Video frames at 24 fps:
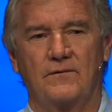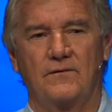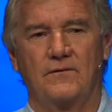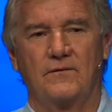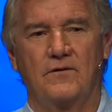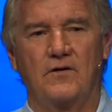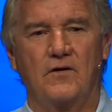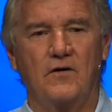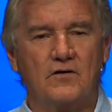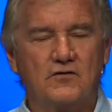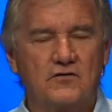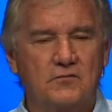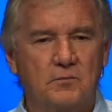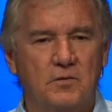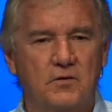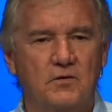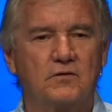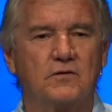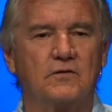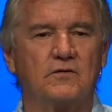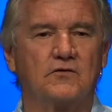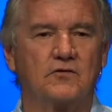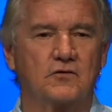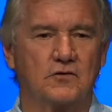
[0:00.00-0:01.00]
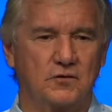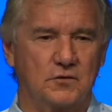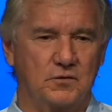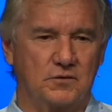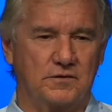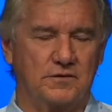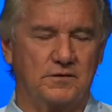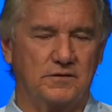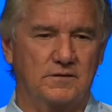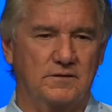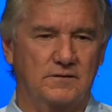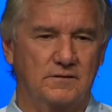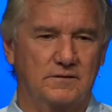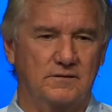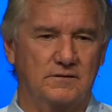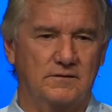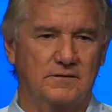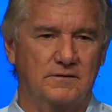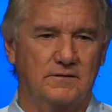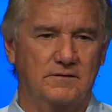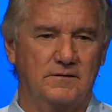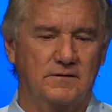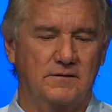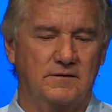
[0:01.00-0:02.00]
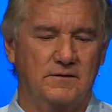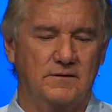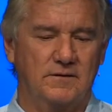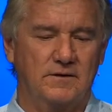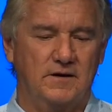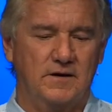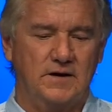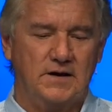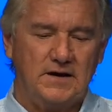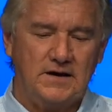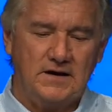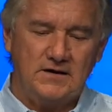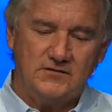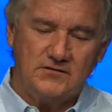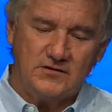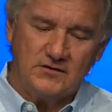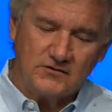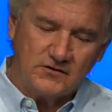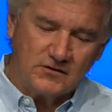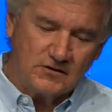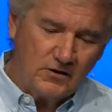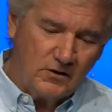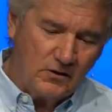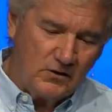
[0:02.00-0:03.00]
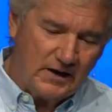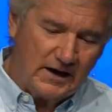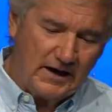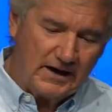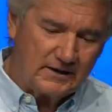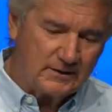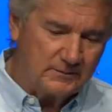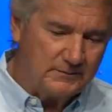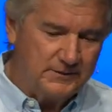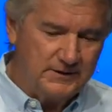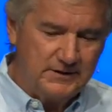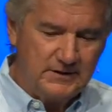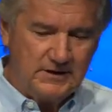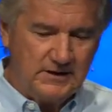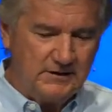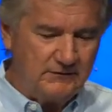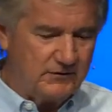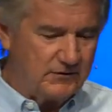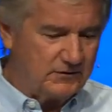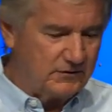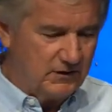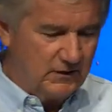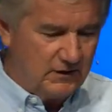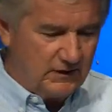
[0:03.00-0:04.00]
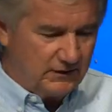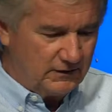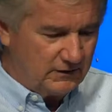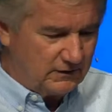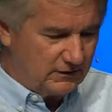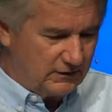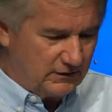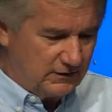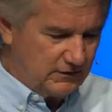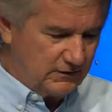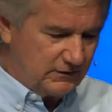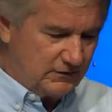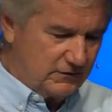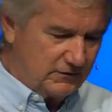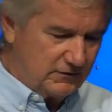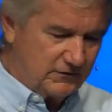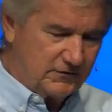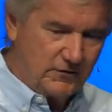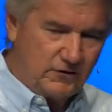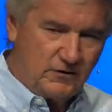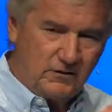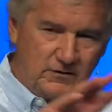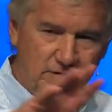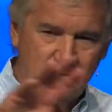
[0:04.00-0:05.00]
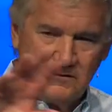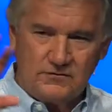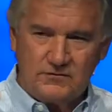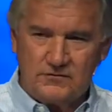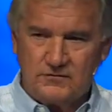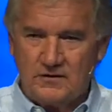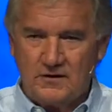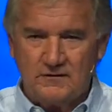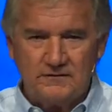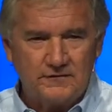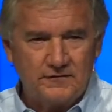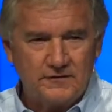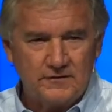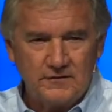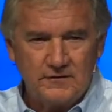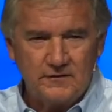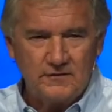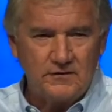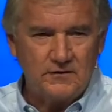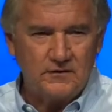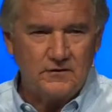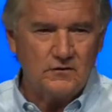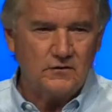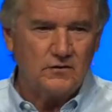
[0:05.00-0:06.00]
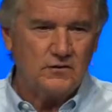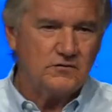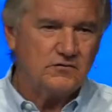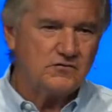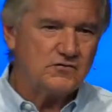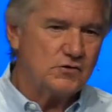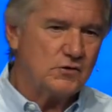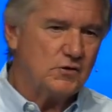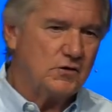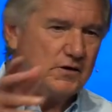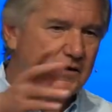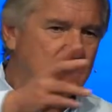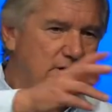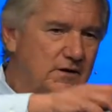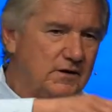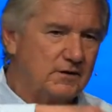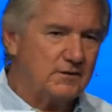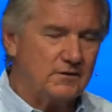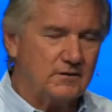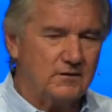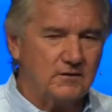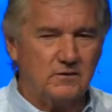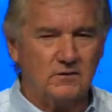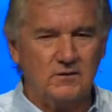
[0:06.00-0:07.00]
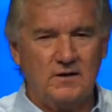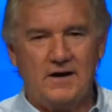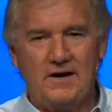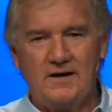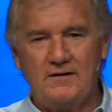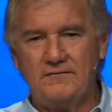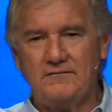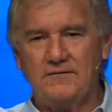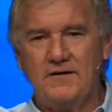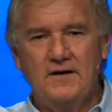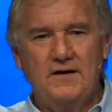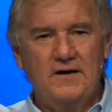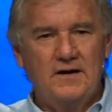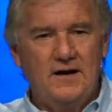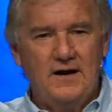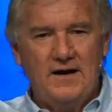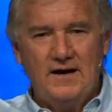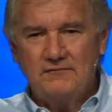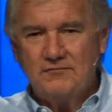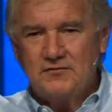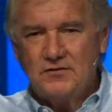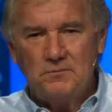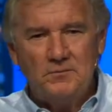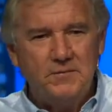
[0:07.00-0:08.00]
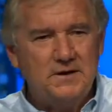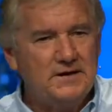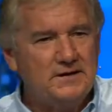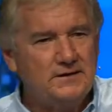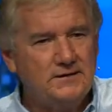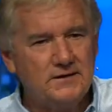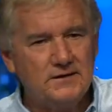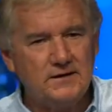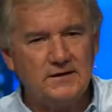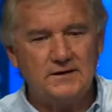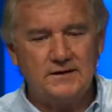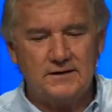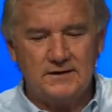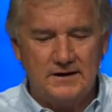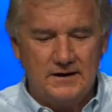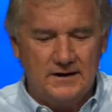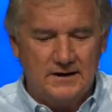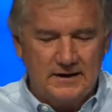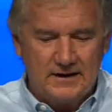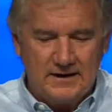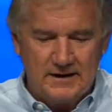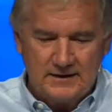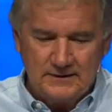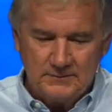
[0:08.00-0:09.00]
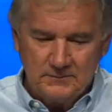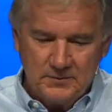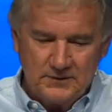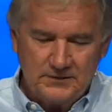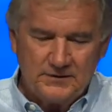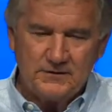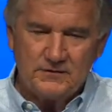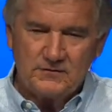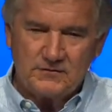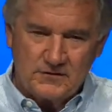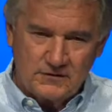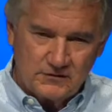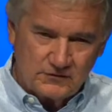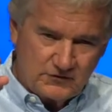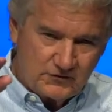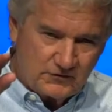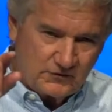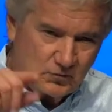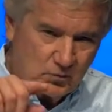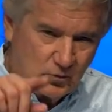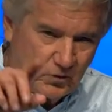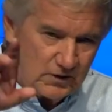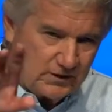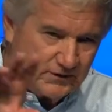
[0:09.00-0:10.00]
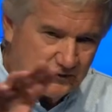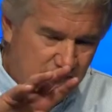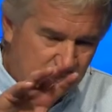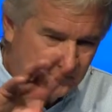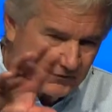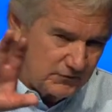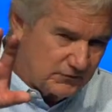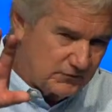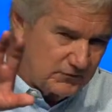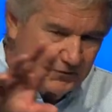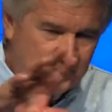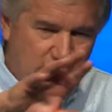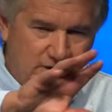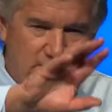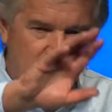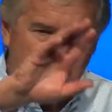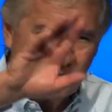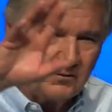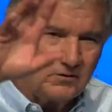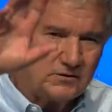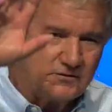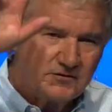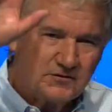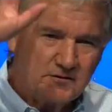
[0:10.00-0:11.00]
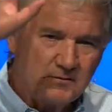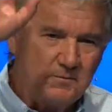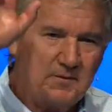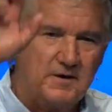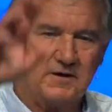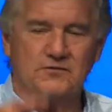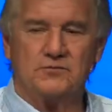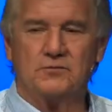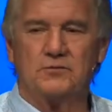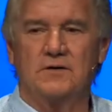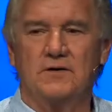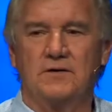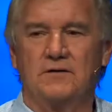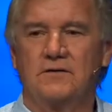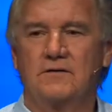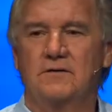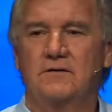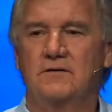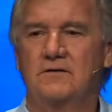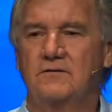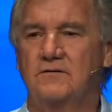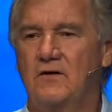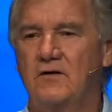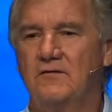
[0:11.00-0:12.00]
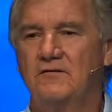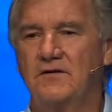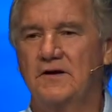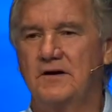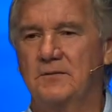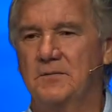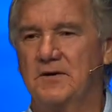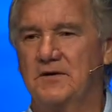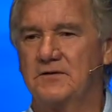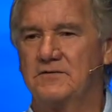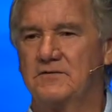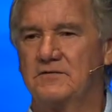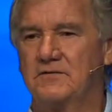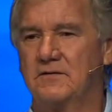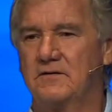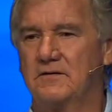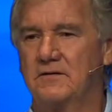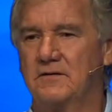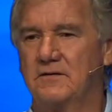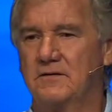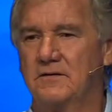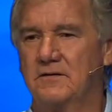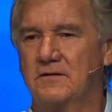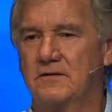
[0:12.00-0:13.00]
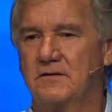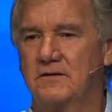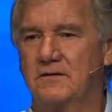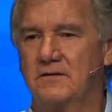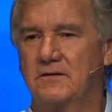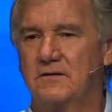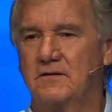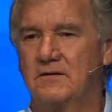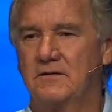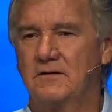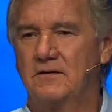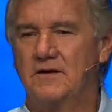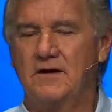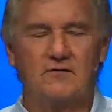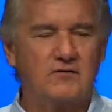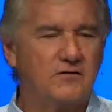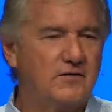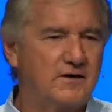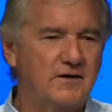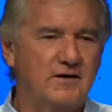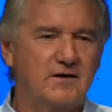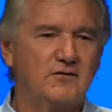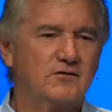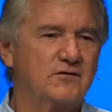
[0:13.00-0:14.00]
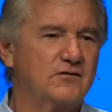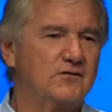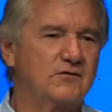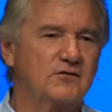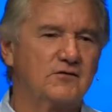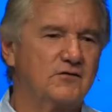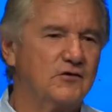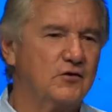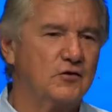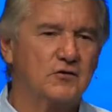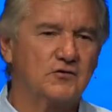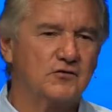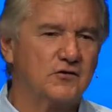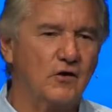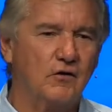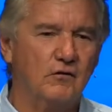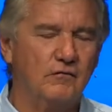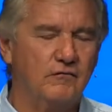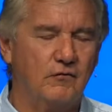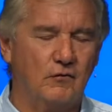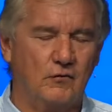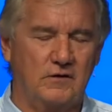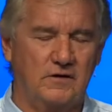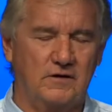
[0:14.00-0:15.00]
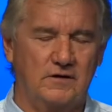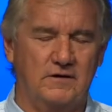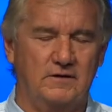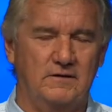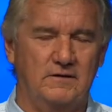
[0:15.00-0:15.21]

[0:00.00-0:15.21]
God spoke the truth. He said, you know, Adam and Eve, there's all this stuff here. You know, enjoy it. You know, have have dominion, and and but there's there's this one tree I don't want you to mess with. It's off limits. Everything else is yours. Go for it.